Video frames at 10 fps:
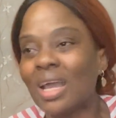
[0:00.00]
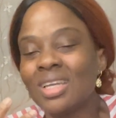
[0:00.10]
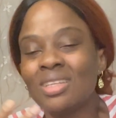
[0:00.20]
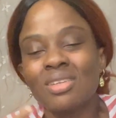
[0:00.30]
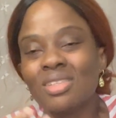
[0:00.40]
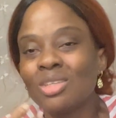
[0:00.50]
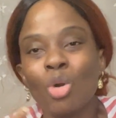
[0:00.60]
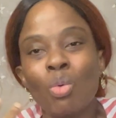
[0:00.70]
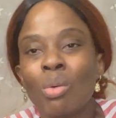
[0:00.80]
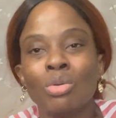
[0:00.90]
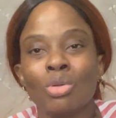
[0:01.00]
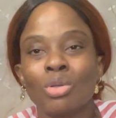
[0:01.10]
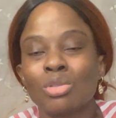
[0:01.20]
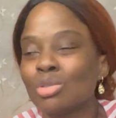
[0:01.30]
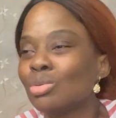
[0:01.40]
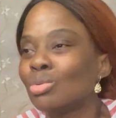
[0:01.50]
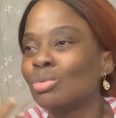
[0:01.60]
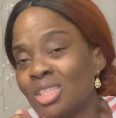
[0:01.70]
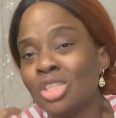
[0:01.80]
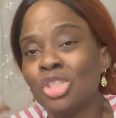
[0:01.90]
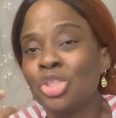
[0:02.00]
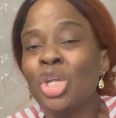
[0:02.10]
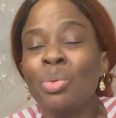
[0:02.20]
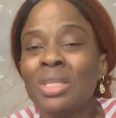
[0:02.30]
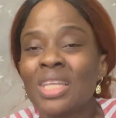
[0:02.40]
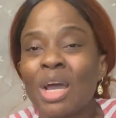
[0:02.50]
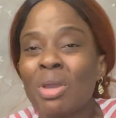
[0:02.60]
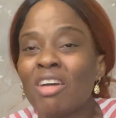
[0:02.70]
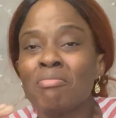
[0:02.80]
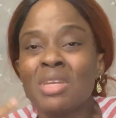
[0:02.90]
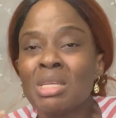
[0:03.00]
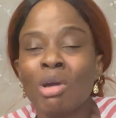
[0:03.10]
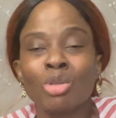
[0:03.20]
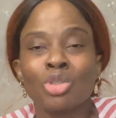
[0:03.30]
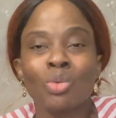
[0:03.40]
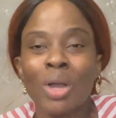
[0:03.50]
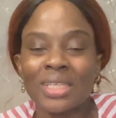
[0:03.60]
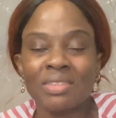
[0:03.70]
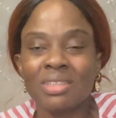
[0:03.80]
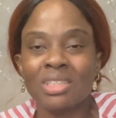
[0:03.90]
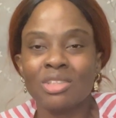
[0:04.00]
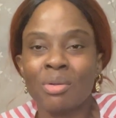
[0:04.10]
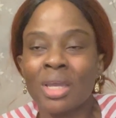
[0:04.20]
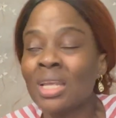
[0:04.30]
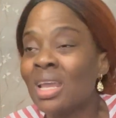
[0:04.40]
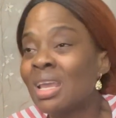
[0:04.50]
It doesn't go well with us. So during winter, we have minimal to no activities, alright?